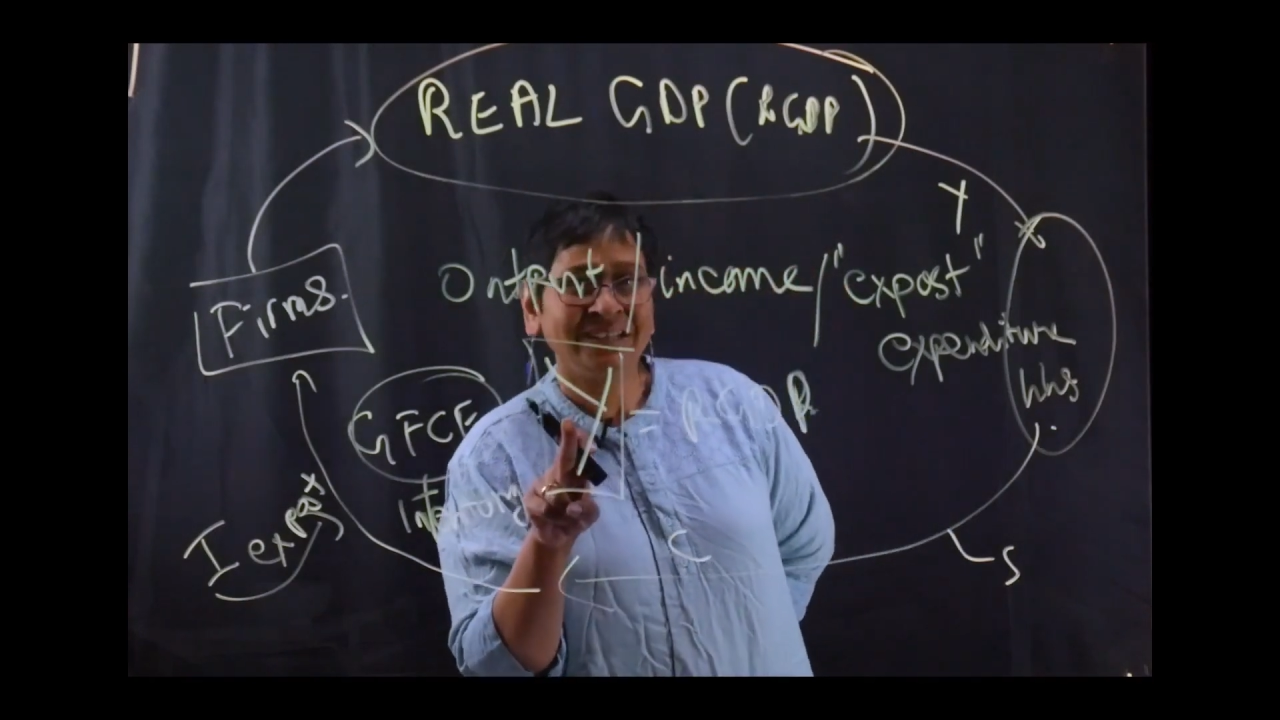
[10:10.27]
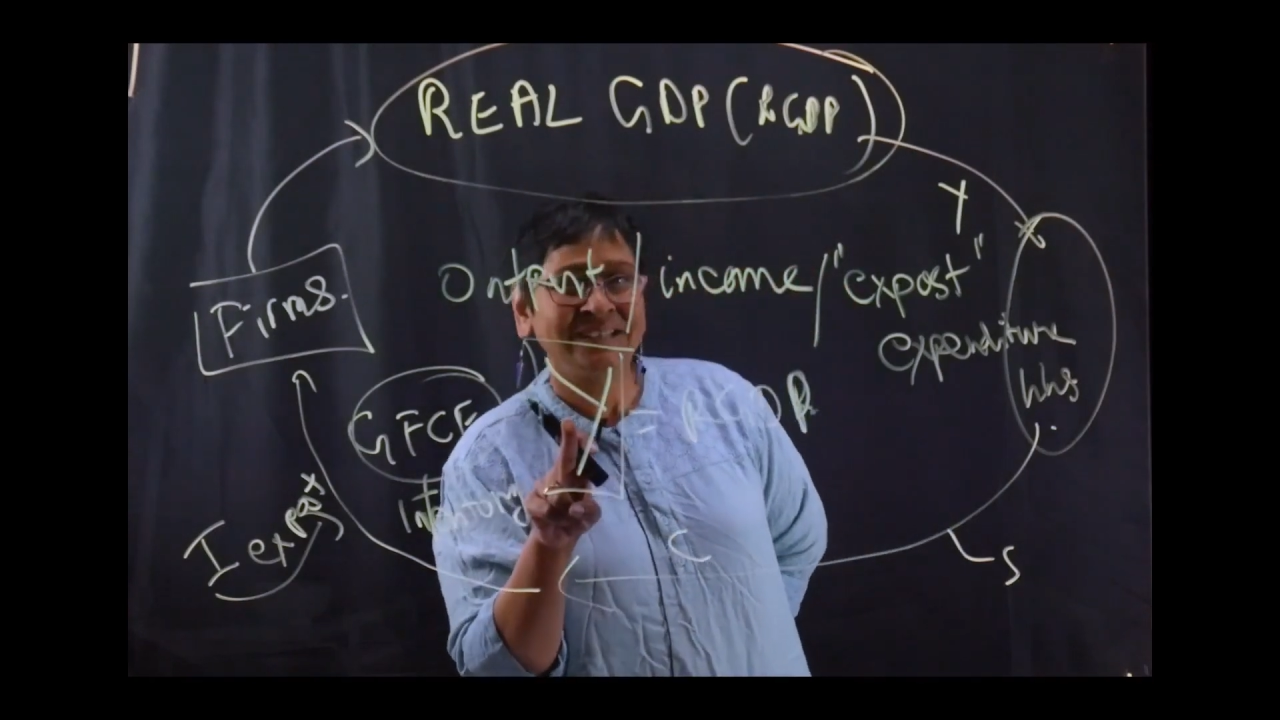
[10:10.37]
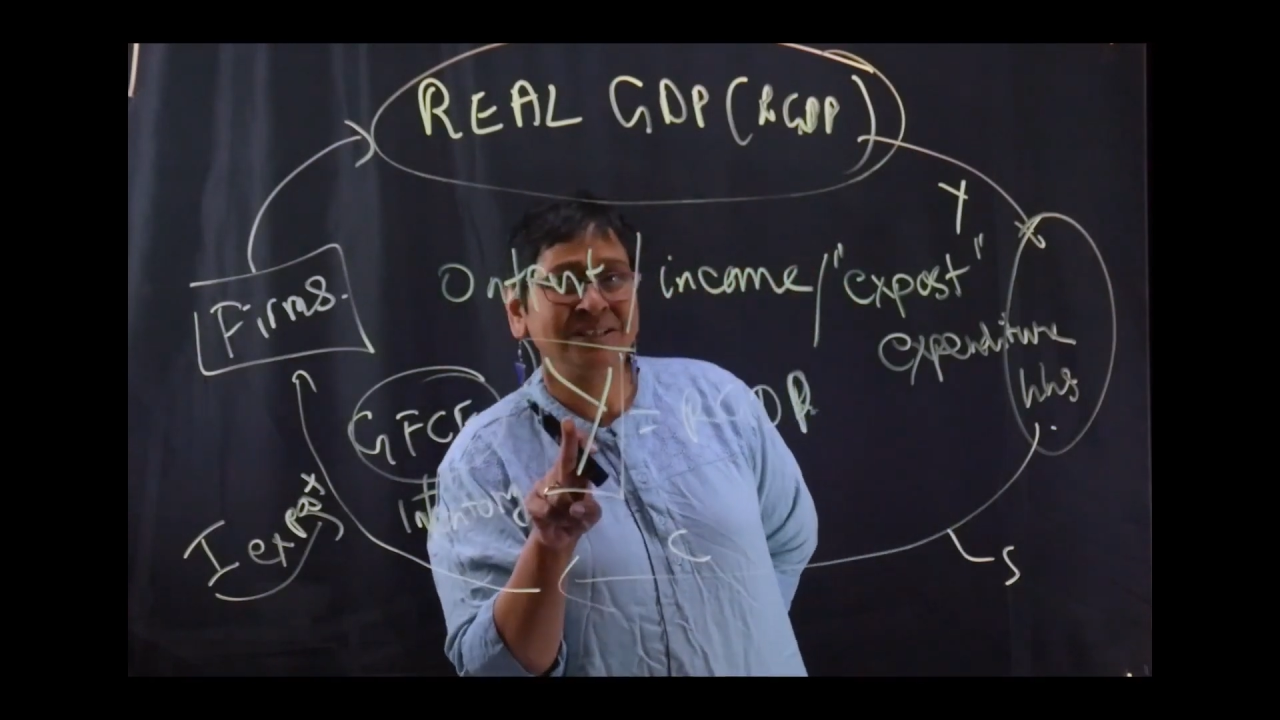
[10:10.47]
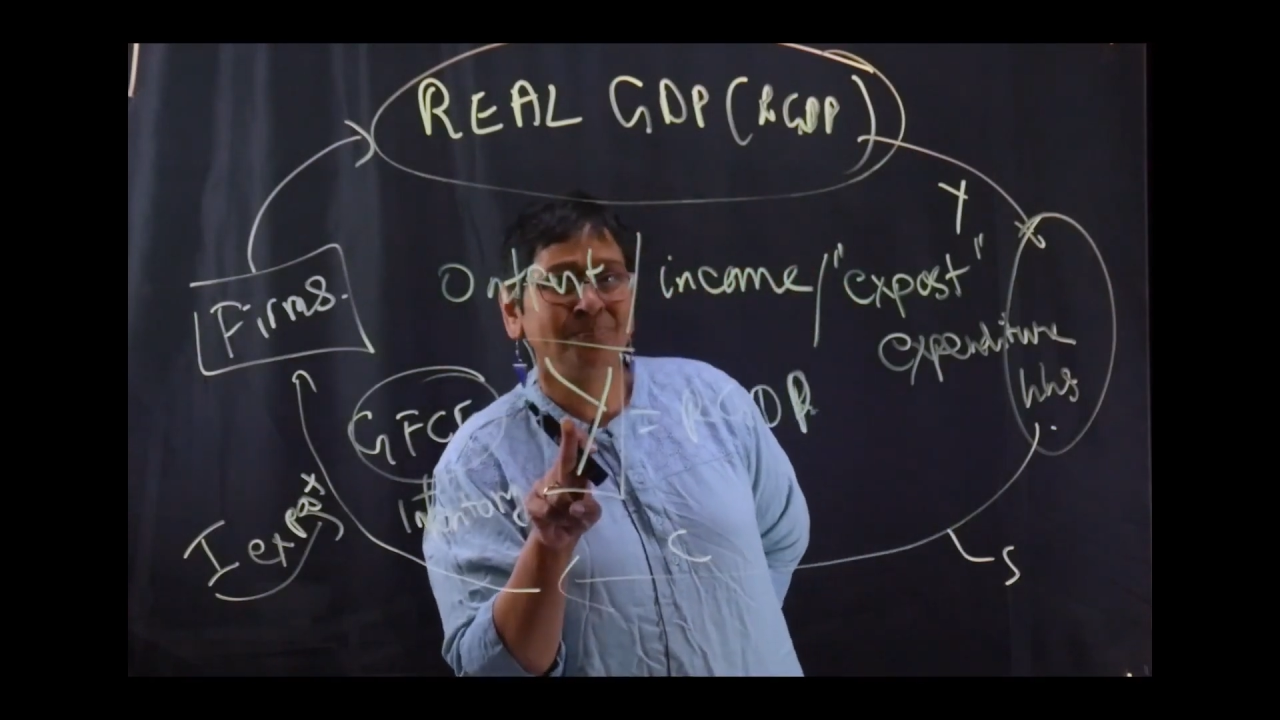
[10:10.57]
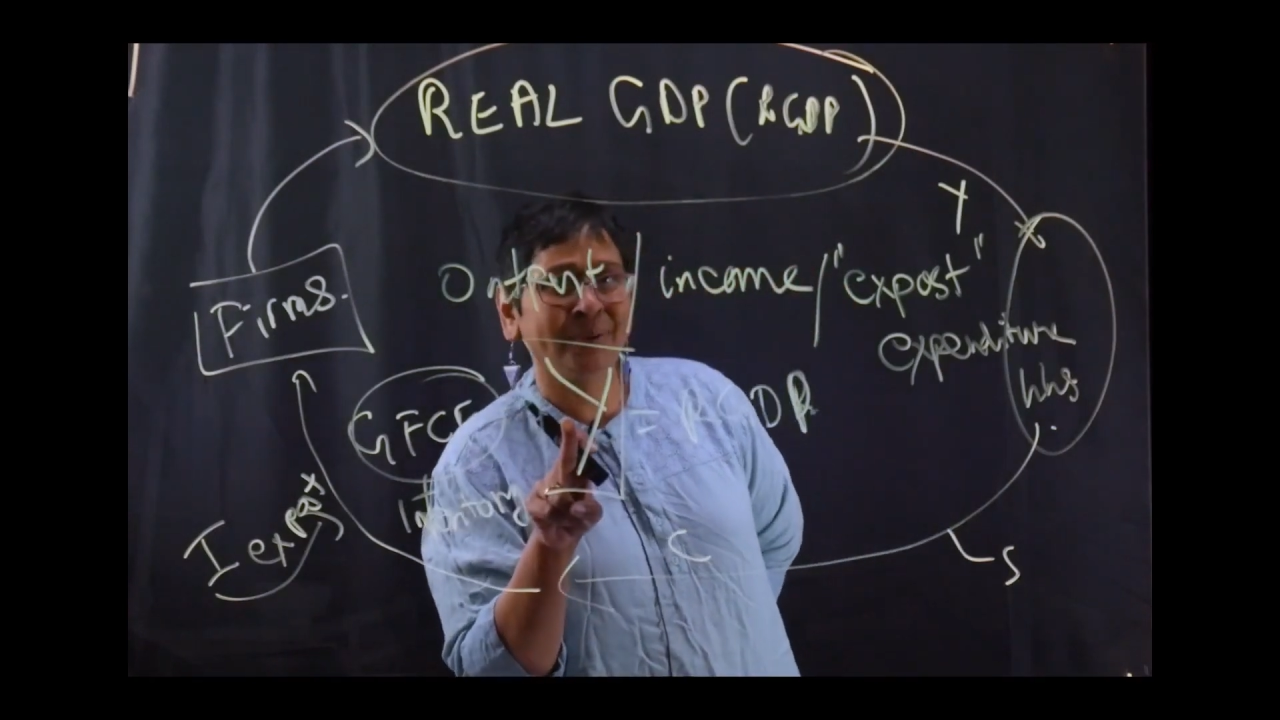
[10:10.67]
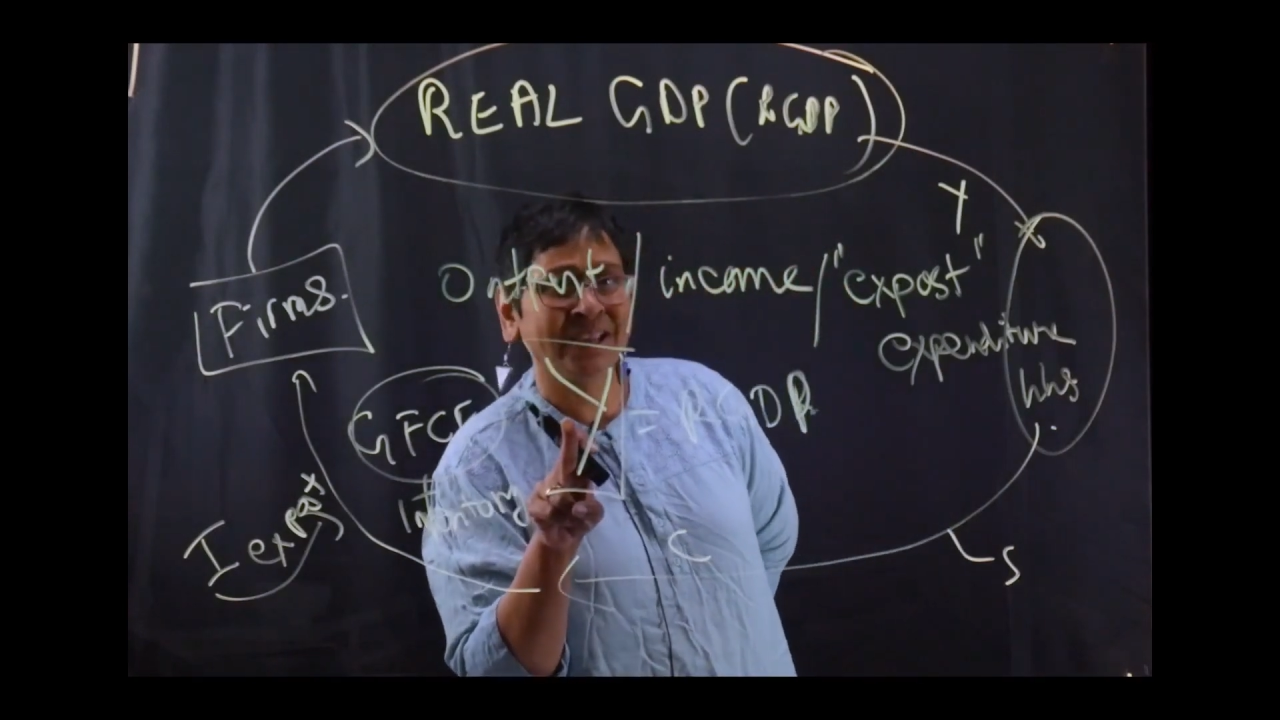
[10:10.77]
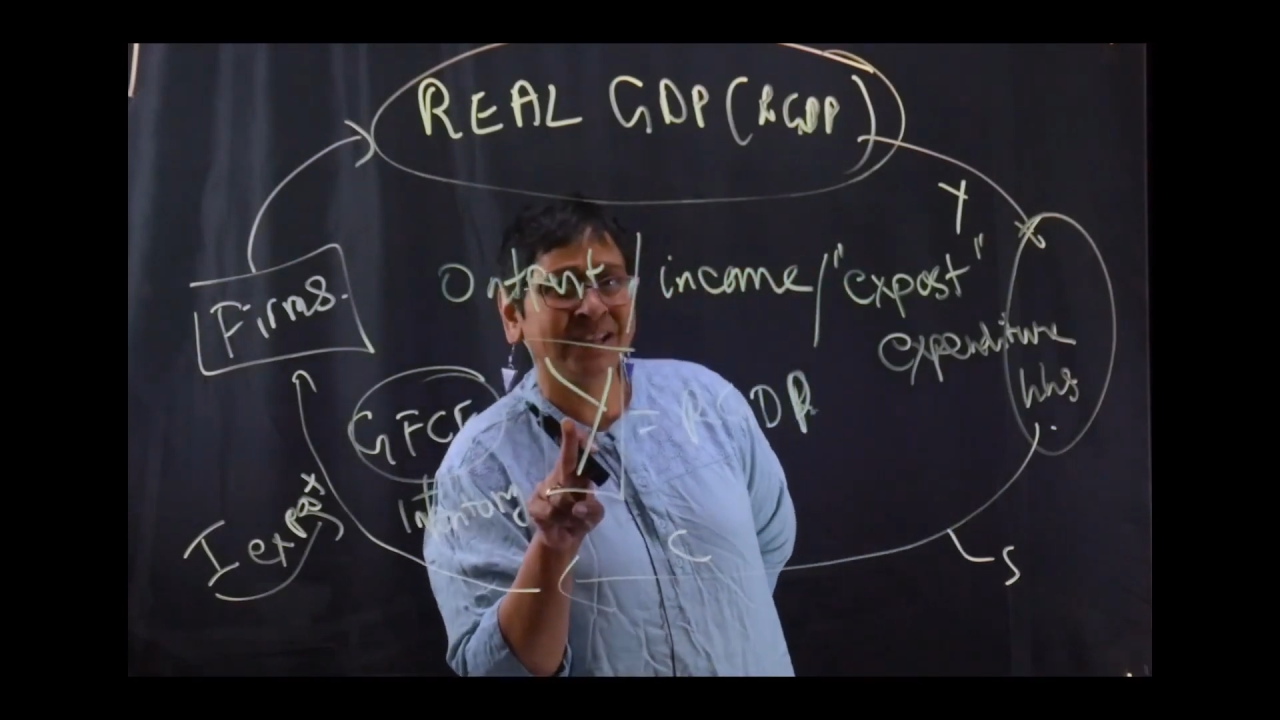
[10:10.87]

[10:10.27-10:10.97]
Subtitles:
Is it big